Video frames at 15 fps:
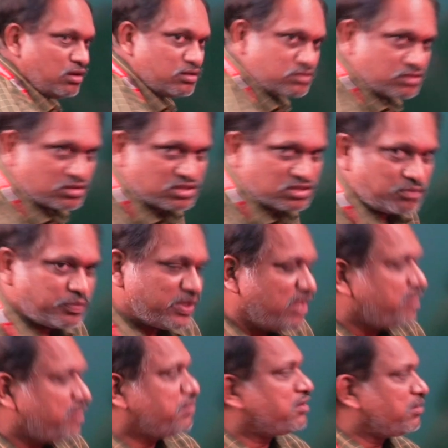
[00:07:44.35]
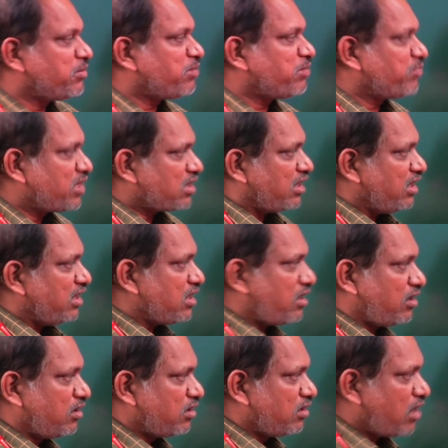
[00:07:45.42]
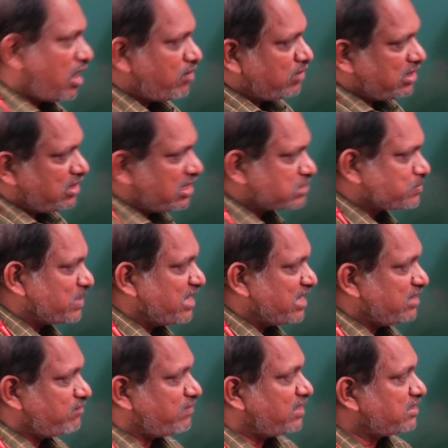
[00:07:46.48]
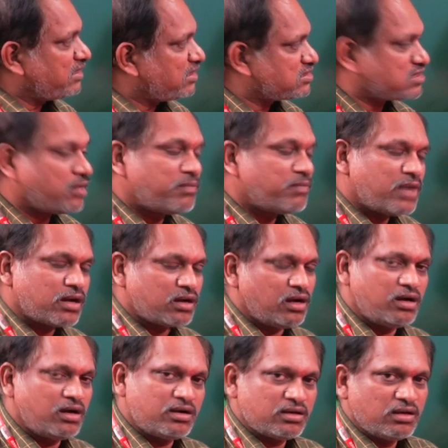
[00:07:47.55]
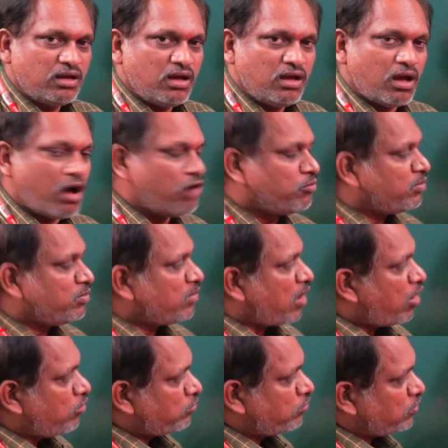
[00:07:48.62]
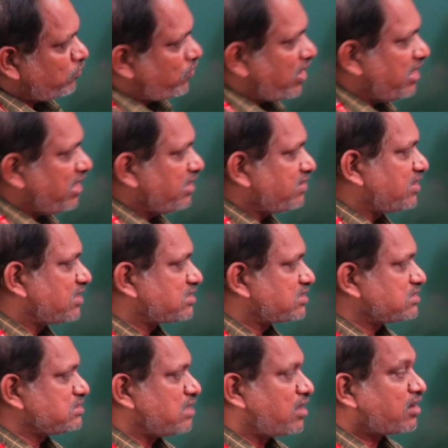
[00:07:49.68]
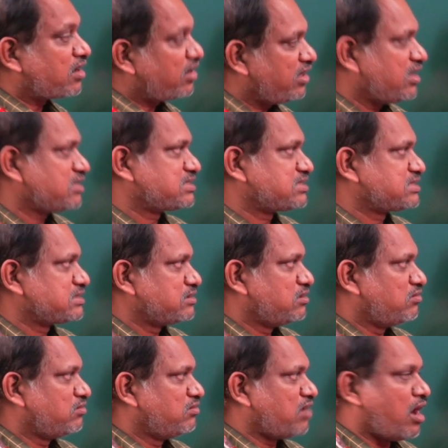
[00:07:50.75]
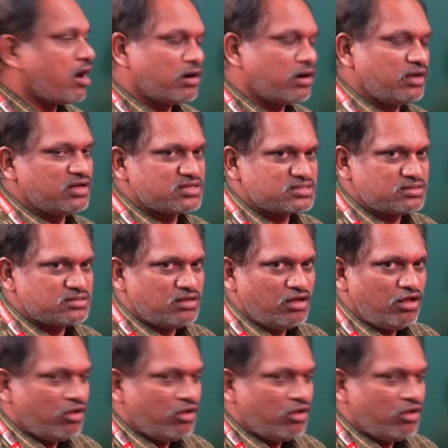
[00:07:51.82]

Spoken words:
So simply you remember here, I will explain when the sum occurred, how to find that 100 years odd days.